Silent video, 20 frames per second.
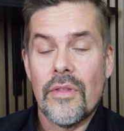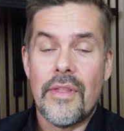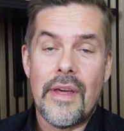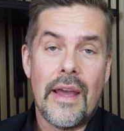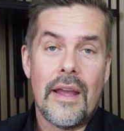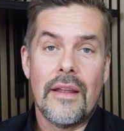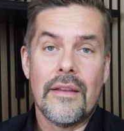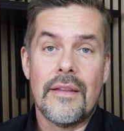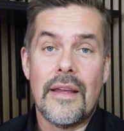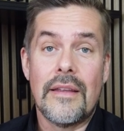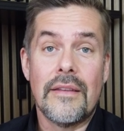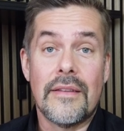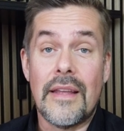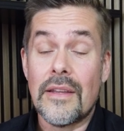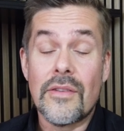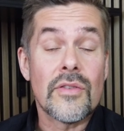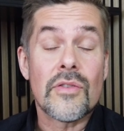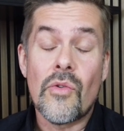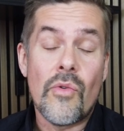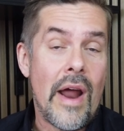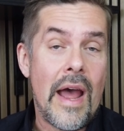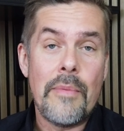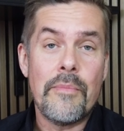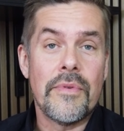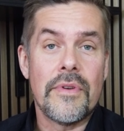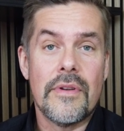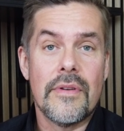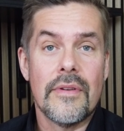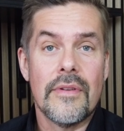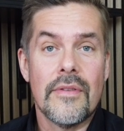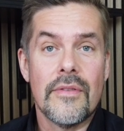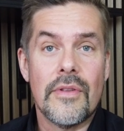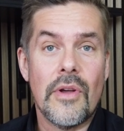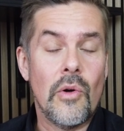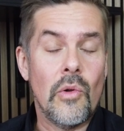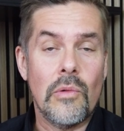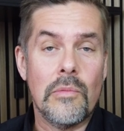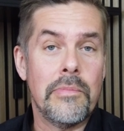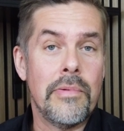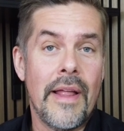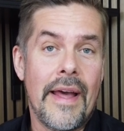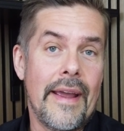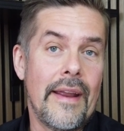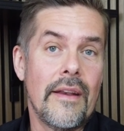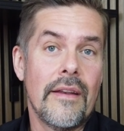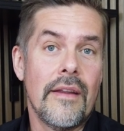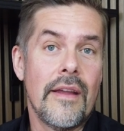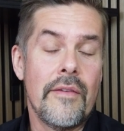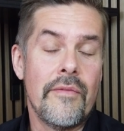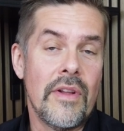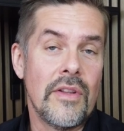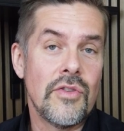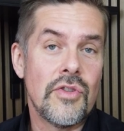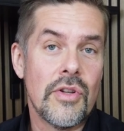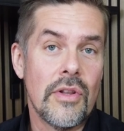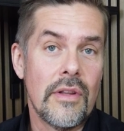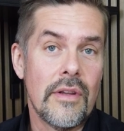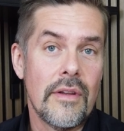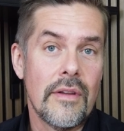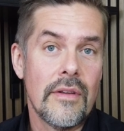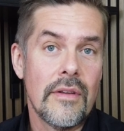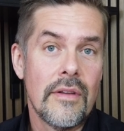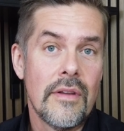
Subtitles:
They scrapped the whole plane eventually.